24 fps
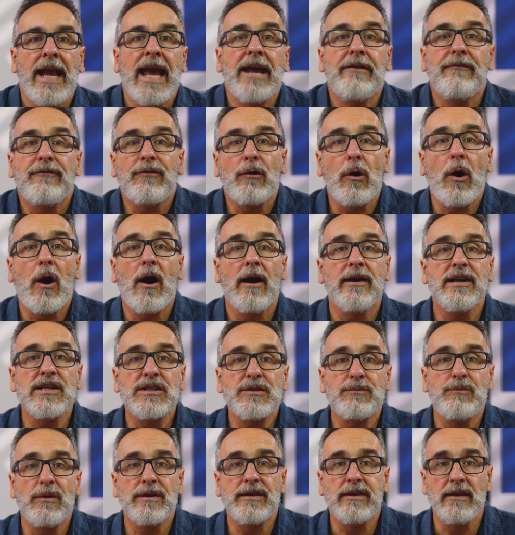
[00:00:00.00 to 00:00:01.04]
And for
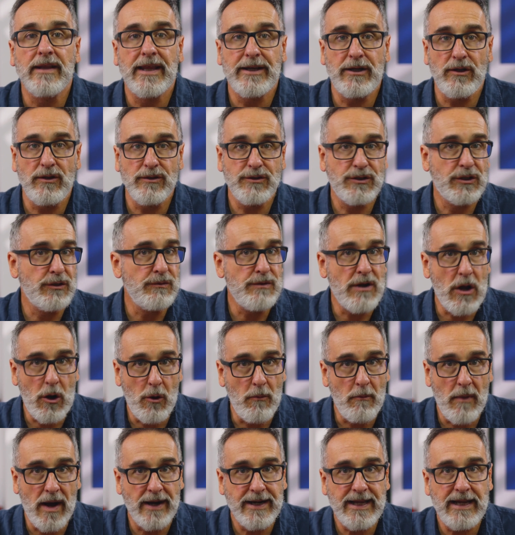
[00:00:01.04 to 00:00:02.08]
artists with little to
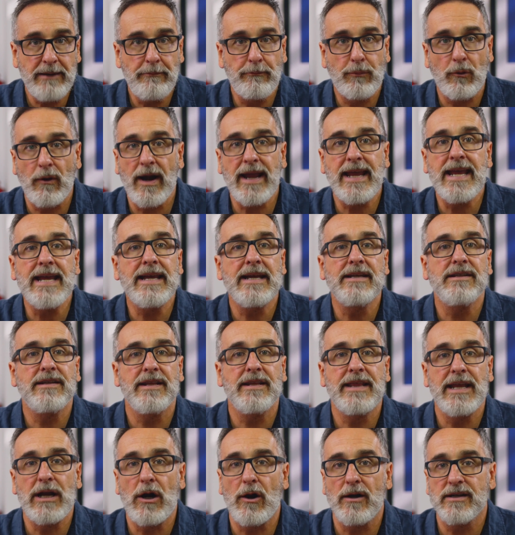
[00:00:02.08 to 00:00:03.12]
no money, breaking into
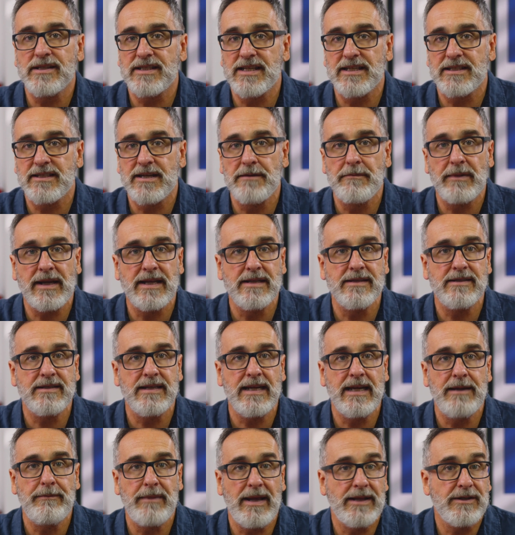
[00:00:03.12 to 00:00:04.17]
the art system can
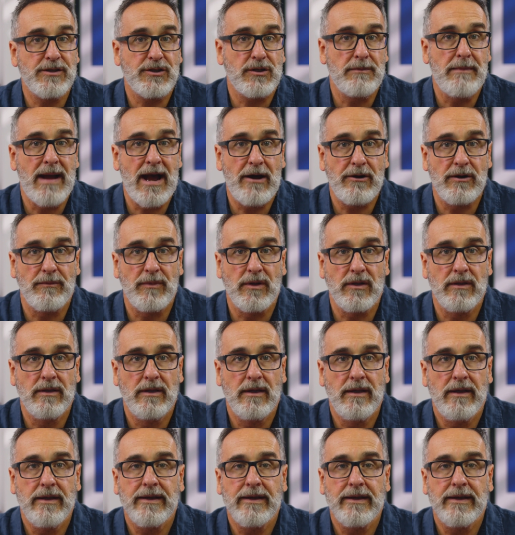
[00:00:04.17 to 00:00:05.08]
seem insurmountable.